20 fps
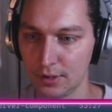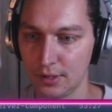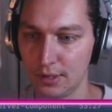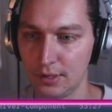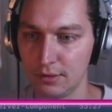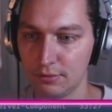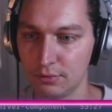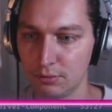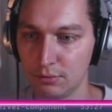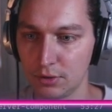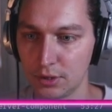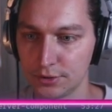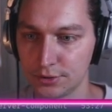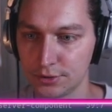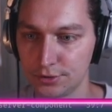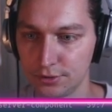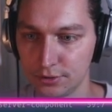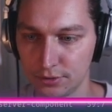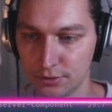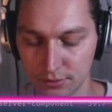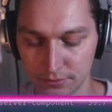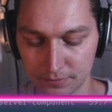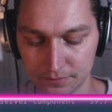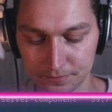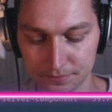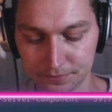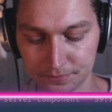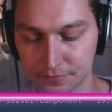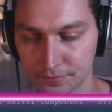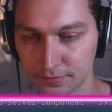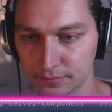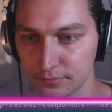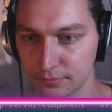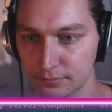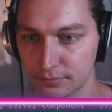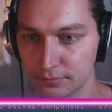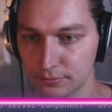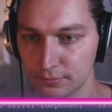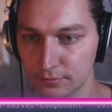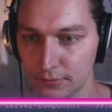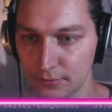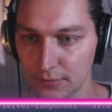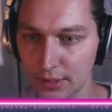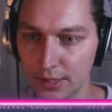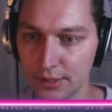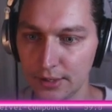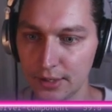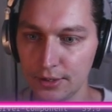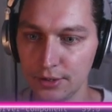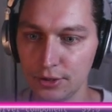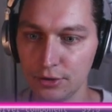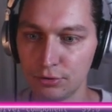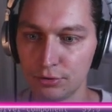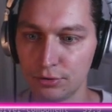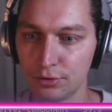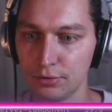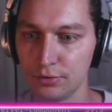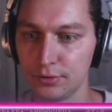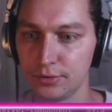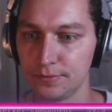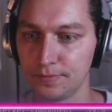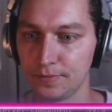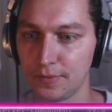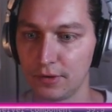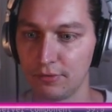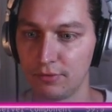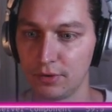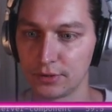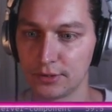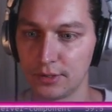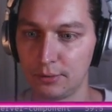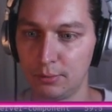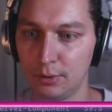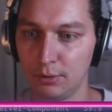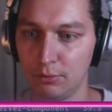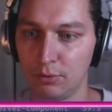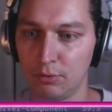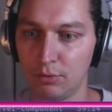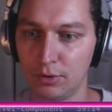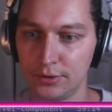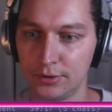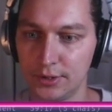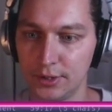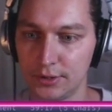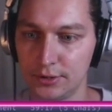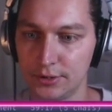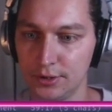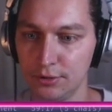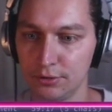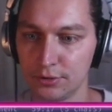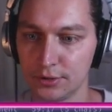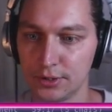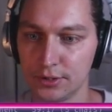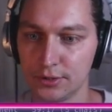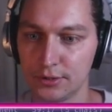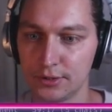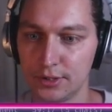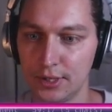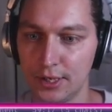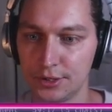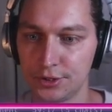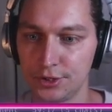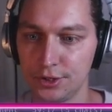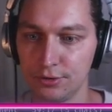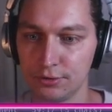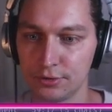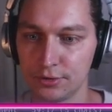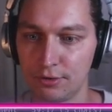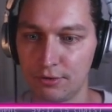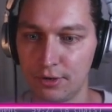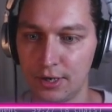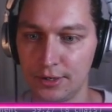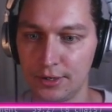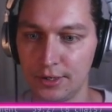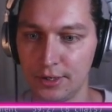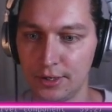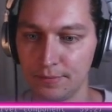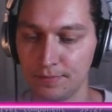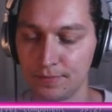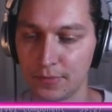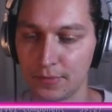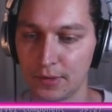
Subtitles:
If we want to add a new root, for example, we want this user/user ID.